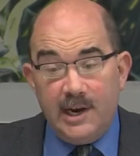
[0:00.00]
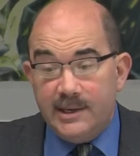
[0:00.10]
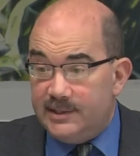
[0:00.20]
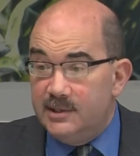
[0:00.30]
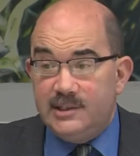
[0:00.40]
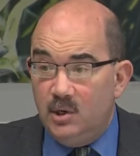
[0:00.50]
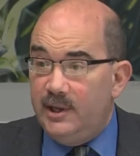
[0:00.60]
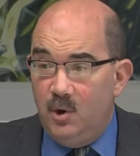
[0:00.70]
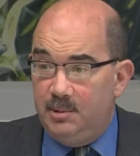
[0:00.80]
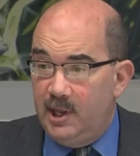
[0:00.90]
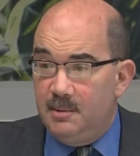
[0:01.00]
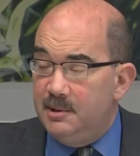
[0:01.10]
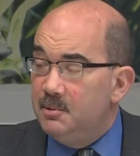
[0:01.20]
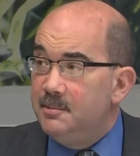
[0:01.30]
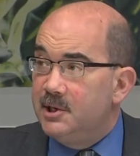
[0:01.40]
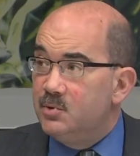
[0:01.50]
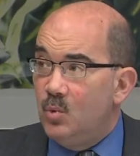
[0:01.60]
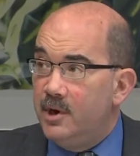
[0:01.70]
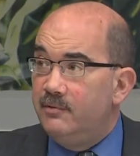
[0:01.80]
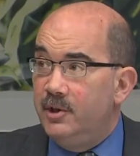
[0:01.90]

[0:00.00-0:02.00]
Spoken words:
And I sincerely hope a lot of people, because one of